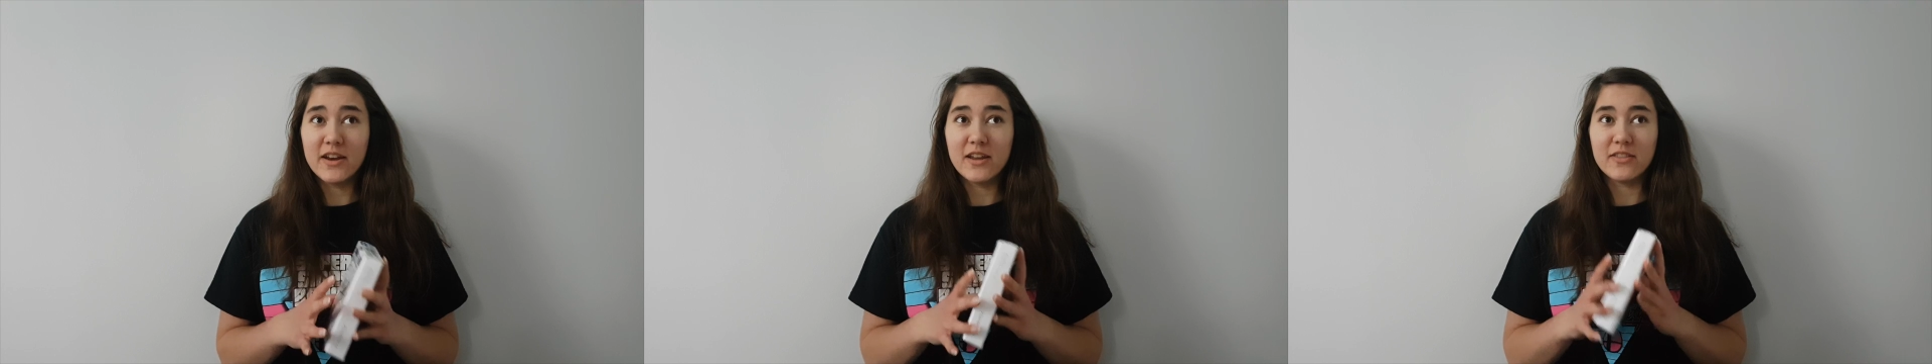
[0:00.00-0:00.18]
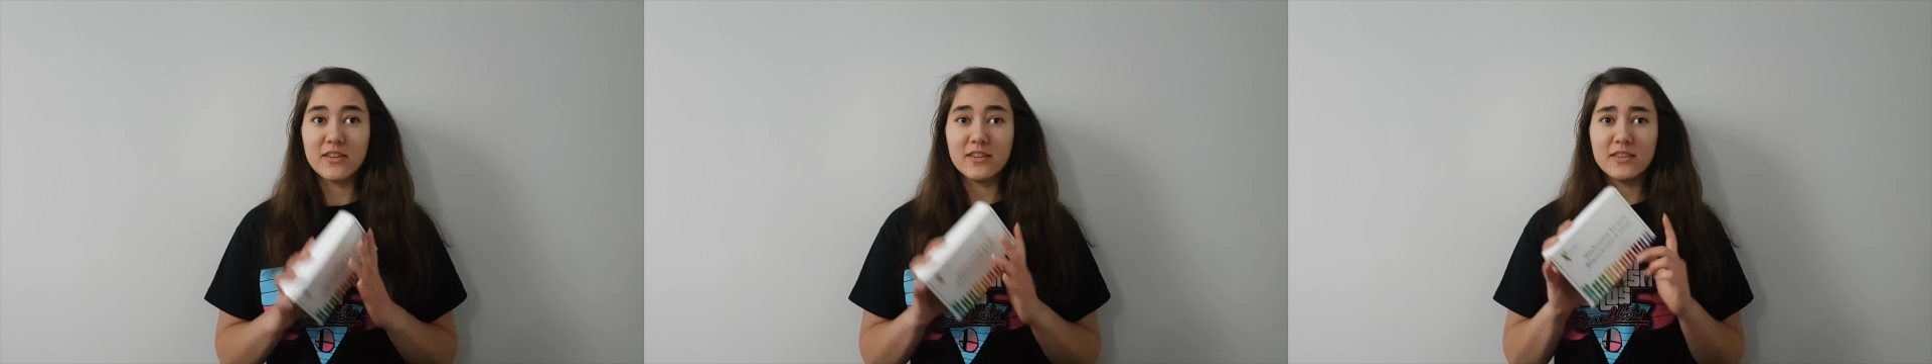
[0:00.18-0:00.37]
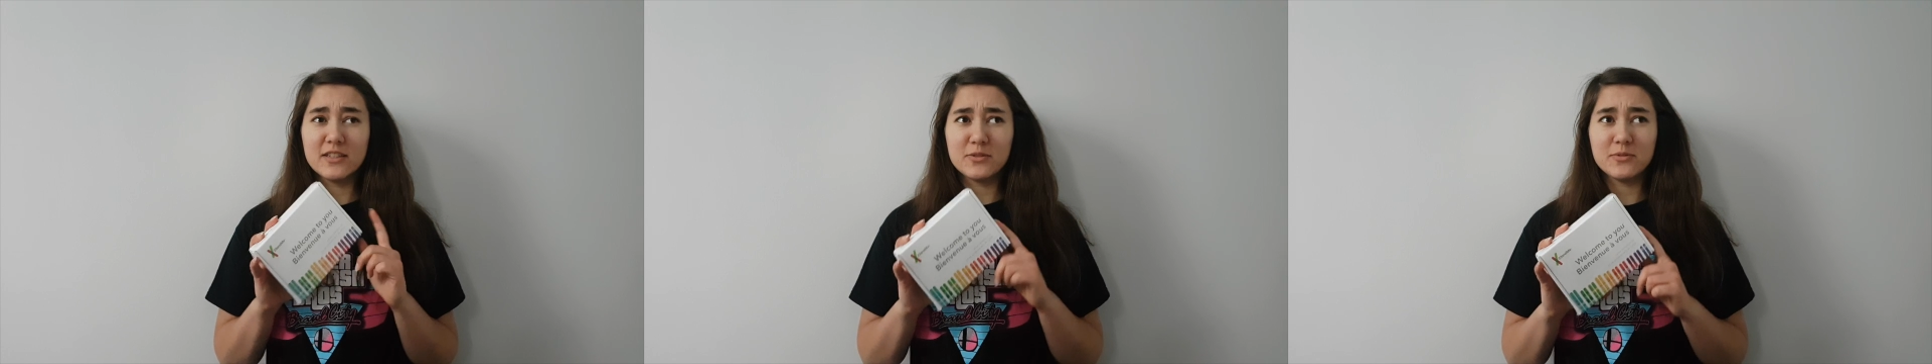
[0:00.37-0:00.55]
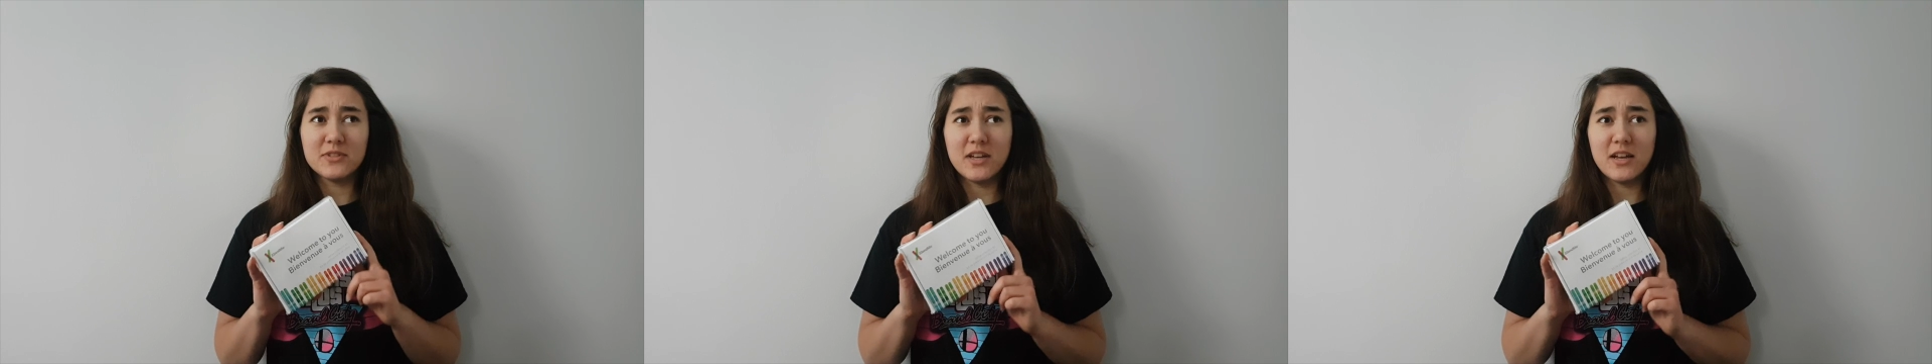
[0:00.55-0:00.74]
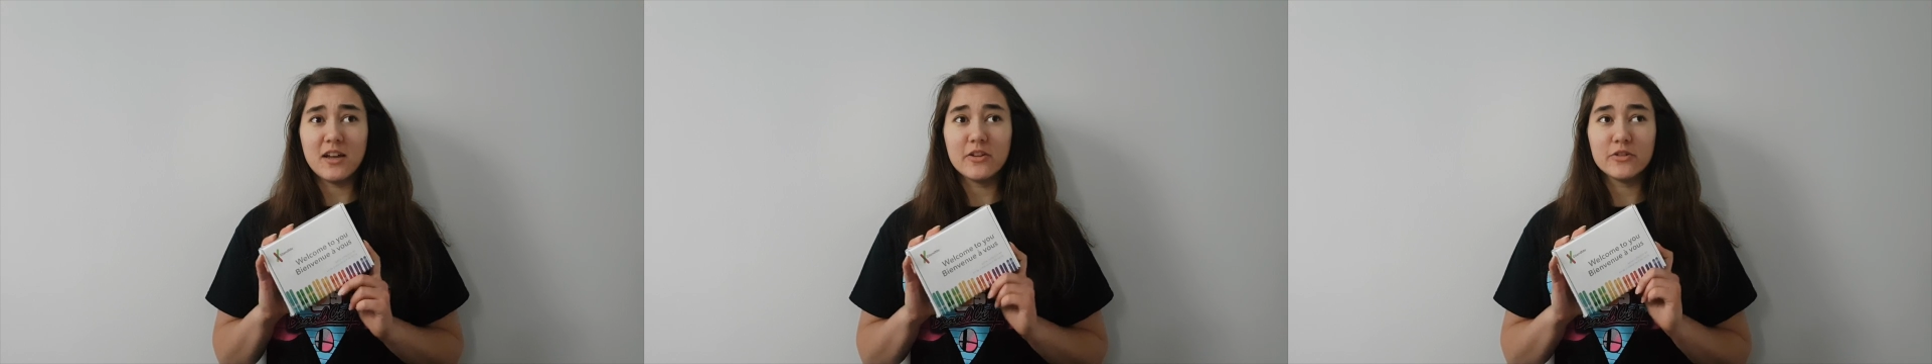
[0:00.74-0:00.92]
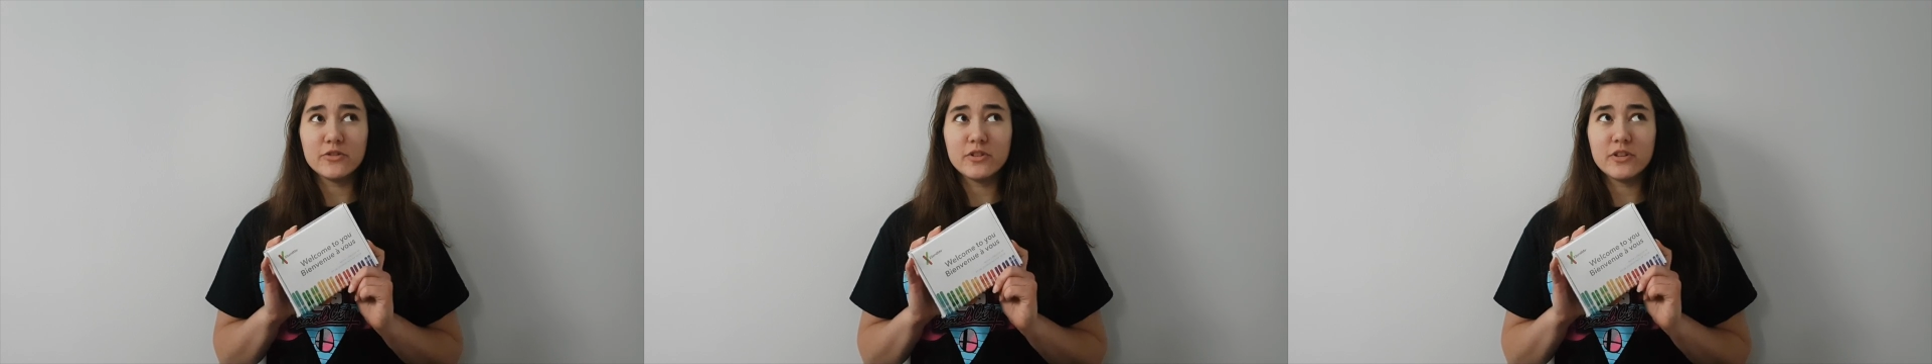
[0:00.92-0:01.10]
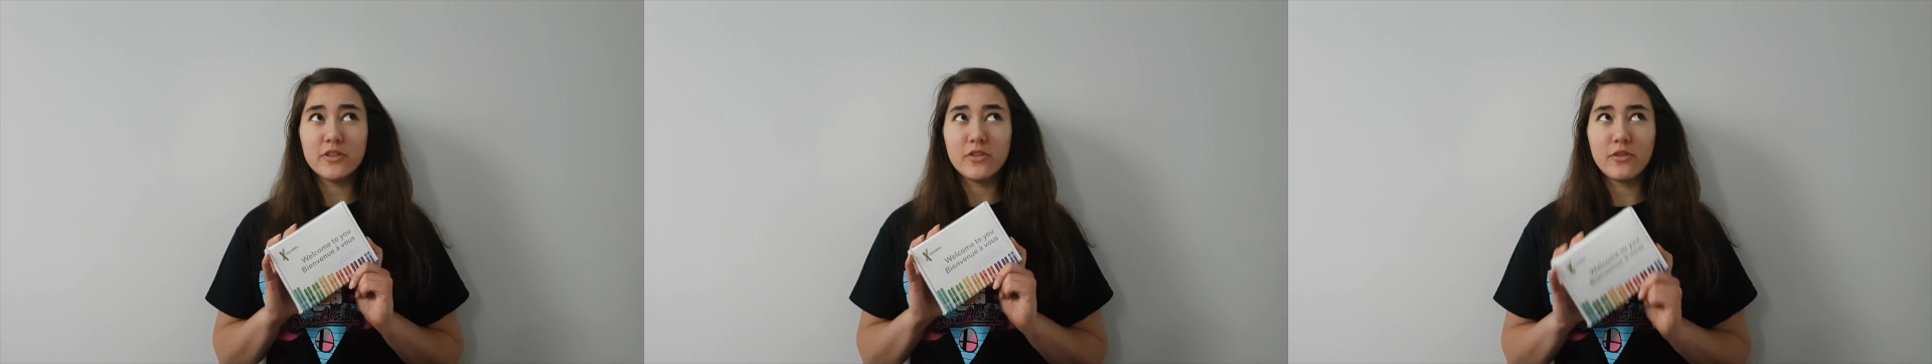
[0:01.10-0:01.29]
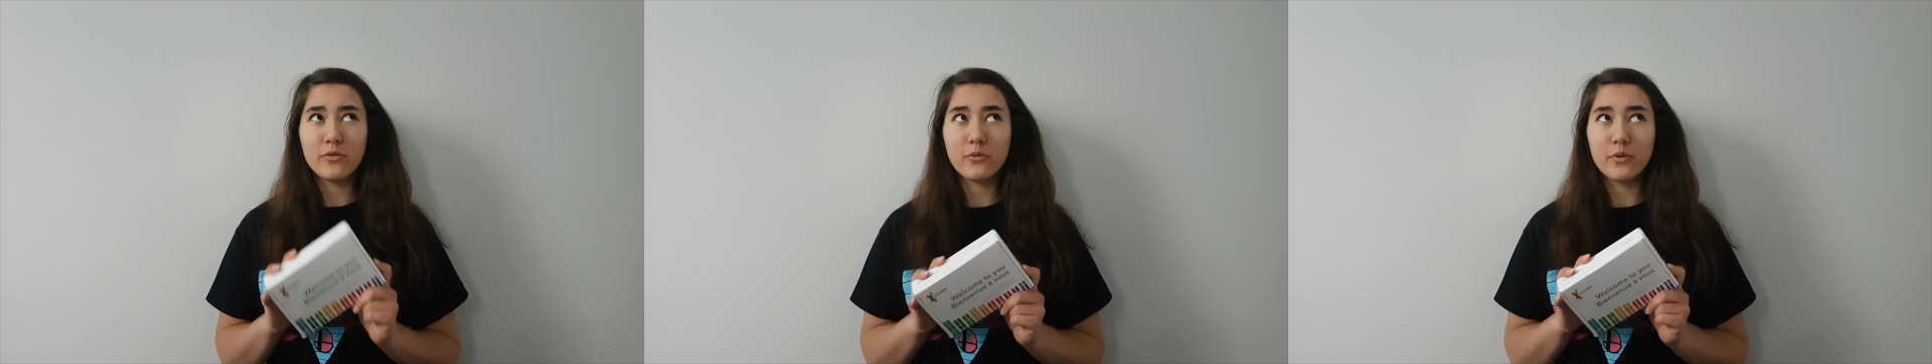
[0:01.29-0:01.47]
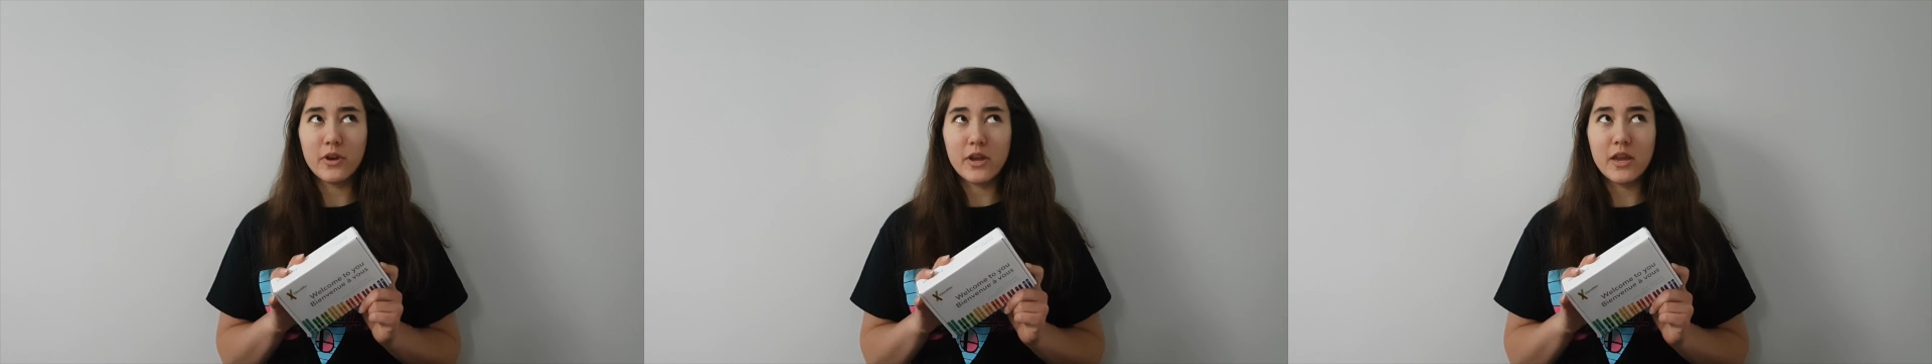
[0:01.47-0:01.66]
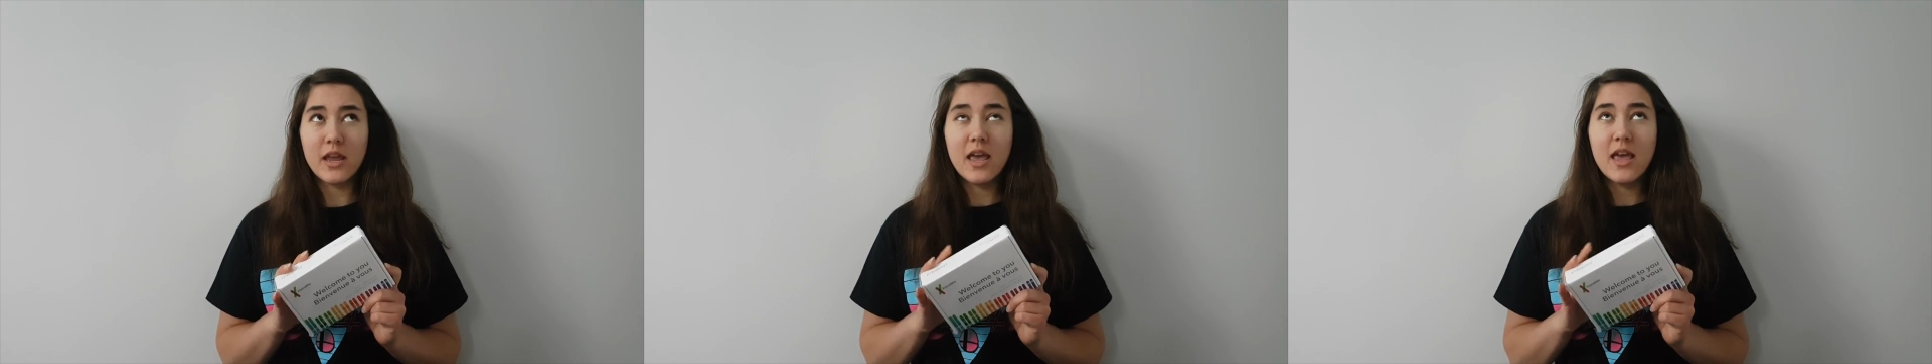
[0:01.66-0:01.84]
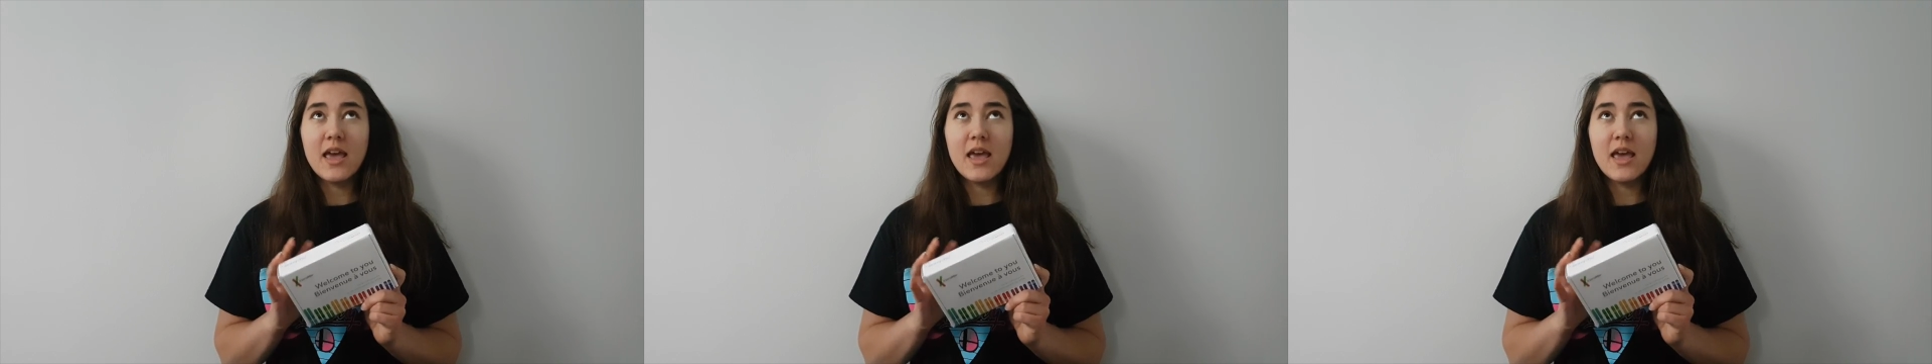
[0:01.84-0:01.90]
I think this one's $103,